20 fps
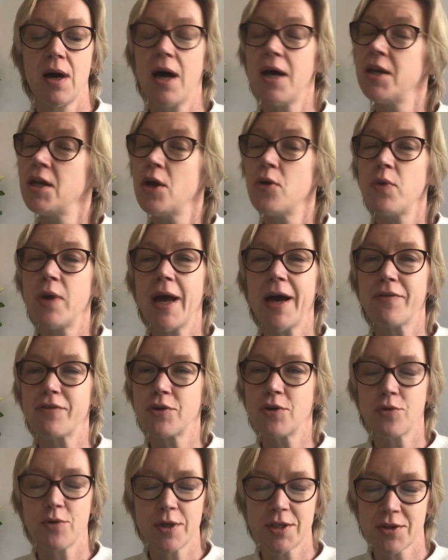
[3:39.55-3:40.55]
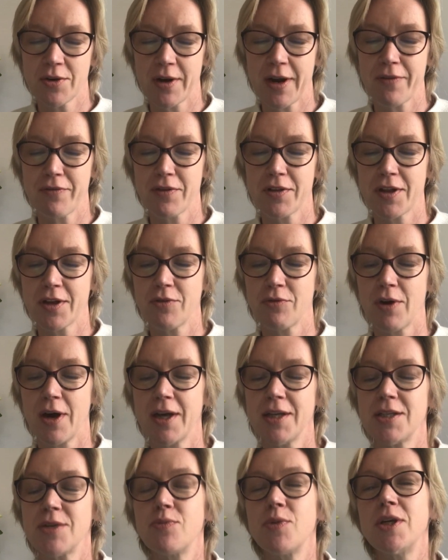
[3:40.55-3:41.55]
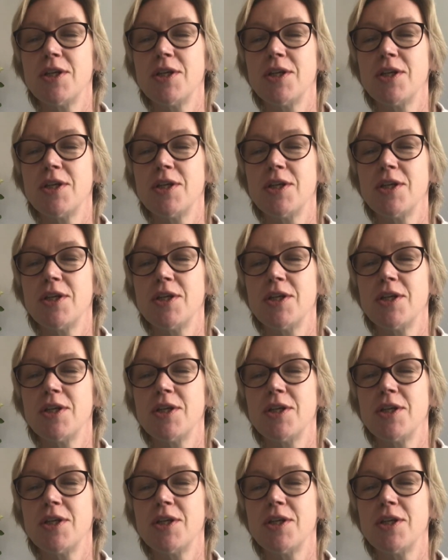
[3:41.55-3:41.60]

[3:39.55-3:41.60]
I know we haven't always got everything right and